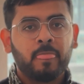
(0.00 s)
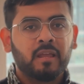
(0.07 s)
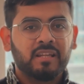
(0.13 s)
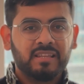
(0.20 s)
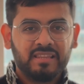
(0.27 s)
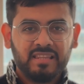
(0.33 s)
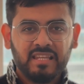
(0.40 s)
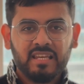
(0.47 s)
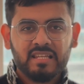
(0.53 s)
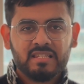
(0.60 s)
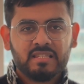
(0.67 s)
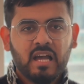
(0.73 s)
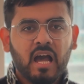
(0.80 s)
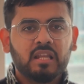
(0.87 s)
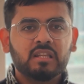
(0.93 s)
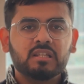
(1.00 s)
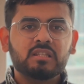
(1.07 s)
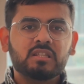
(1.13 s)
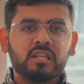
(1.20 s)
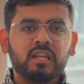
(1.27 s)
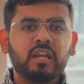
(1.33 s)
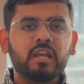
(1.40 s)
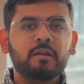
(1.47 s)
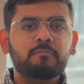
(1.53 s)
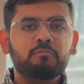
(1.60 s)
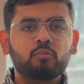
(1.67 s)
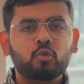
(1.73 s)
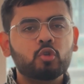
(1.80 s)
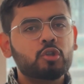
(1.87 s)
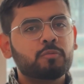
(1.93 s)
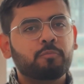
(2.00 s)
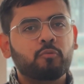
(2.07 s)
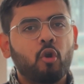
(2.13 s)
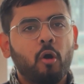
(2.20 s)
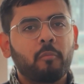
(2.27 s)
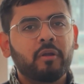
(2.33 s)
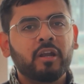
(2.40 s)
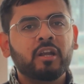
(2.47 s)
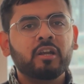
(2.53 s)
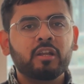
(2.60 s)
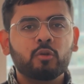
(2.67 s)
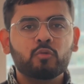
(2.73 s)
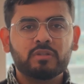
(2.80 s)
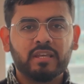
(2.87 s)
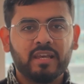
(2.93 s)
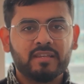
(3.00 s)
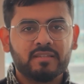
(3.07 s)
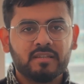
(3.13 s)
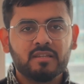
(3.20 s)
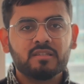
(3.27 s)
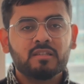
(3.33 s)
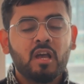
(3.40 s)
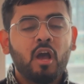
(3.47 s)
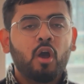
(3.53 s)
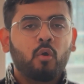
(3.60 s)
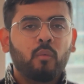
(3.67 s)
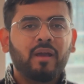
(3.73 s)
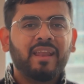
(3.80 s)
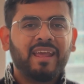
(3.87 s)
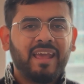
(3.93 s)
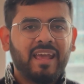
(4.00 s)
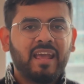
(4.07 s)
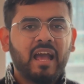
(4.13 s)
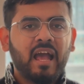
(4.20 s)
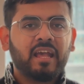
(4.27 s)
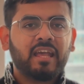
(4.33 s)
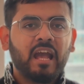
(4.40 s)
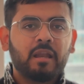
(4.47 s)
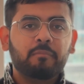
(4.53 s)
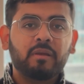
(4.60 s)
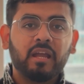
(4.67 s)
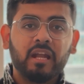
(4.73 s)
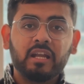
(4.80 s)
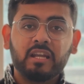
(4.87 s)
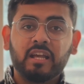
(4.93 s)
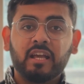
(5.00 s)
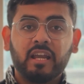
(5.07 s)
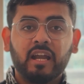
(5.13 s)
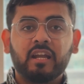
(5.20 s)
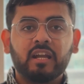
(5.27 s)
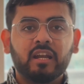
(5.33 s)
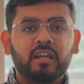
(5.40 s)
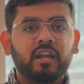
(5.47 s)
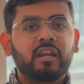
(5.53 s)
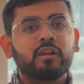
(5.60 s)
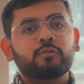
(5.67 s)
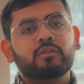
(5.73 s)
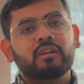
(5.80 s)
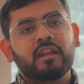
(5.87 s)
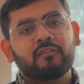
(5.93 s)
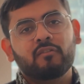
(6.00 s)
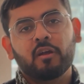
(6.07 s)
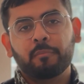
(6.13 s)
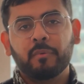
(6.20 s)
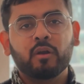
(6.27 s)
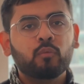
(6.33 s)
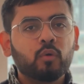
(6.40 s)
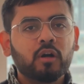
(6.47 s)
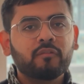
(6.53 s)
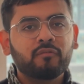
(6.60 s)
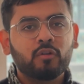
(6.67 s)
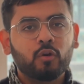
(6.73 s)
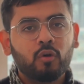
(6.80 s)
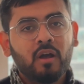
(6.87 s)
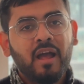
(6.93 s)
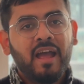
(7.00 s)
These are the 3 most prominent use cases where AI can be integrated into the development workflow,